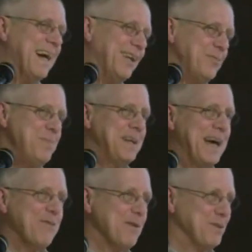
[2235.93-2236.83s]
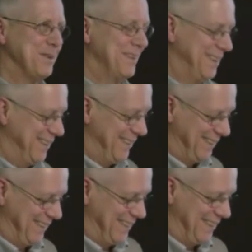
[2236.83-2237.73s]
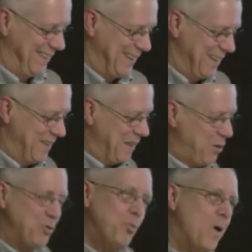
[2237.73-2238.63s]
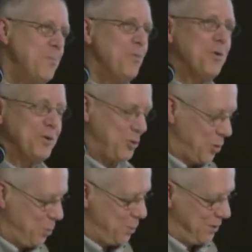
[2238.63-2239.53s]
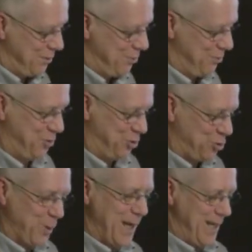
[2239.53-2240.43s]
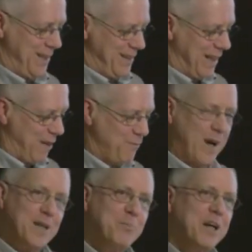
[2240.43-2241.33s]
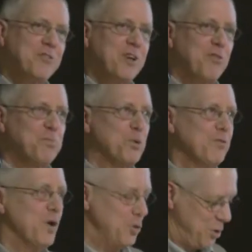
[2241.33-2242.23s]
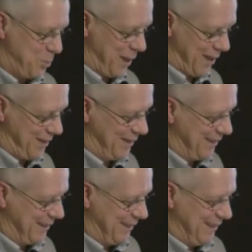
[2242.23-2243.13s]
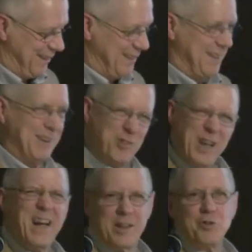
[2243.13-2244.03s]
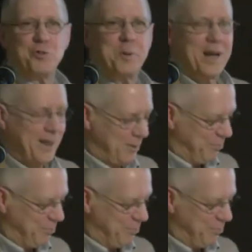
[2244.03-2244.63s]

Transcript: I'll admit, however, that there's one more interpretive strain that I find myself provoked by and challenged by